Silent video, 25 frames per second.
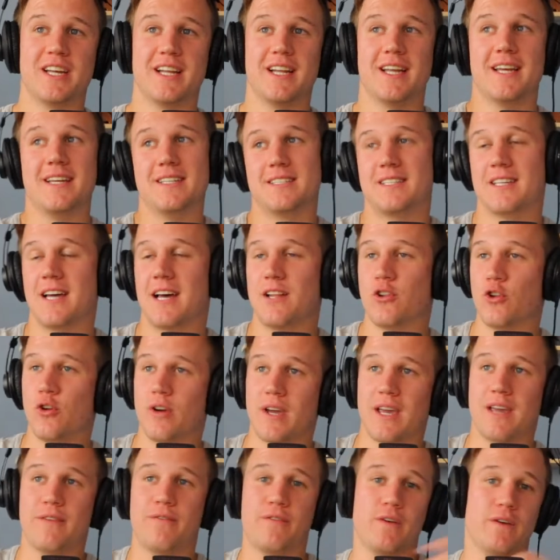is, look,
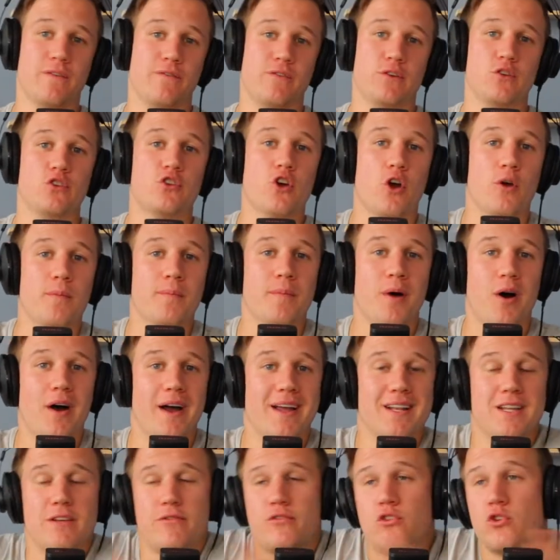if you don't
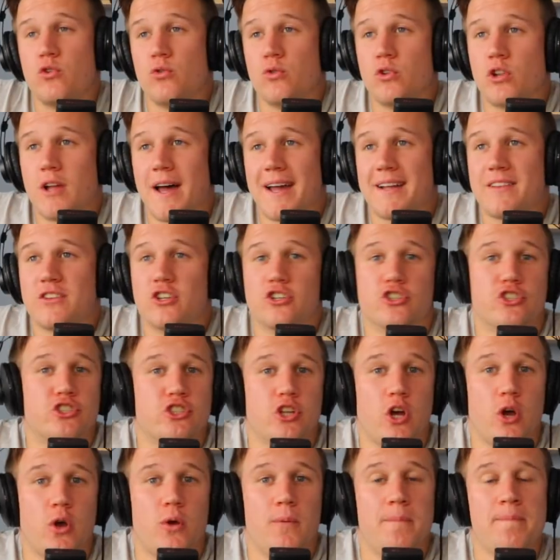mind, if you like the
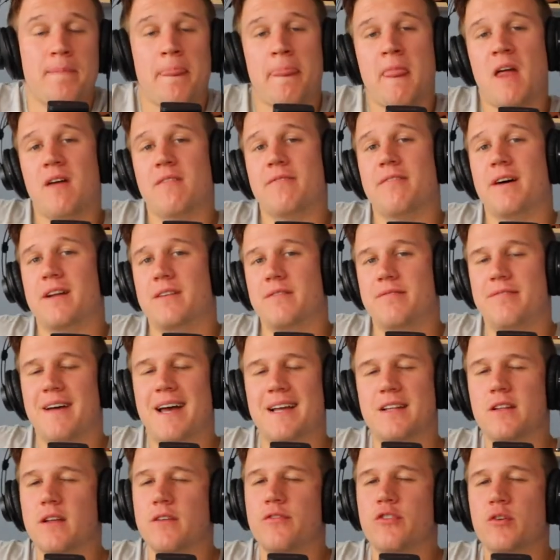show, fun
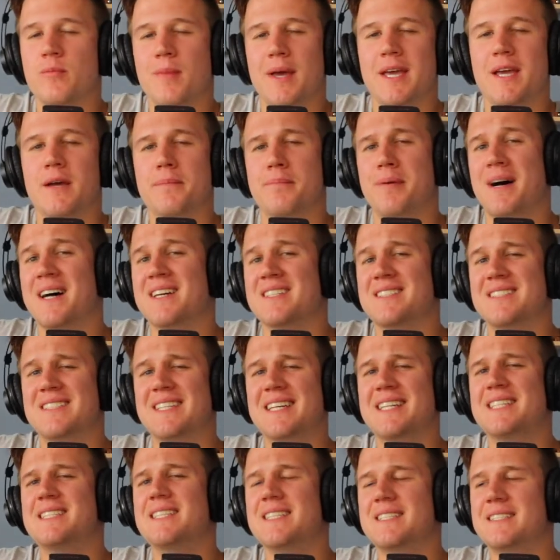fact, if you make it past
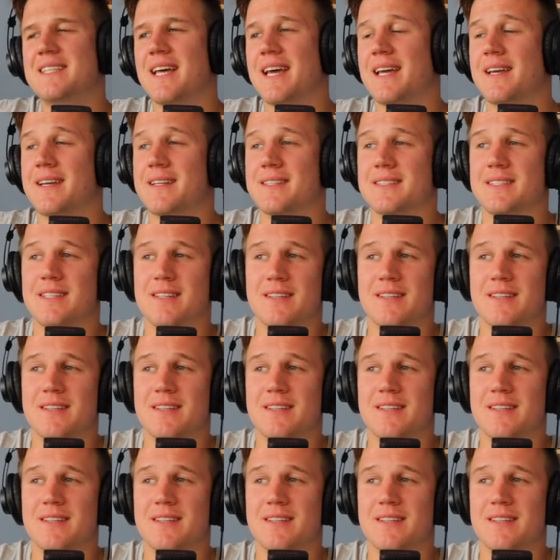60 seconds,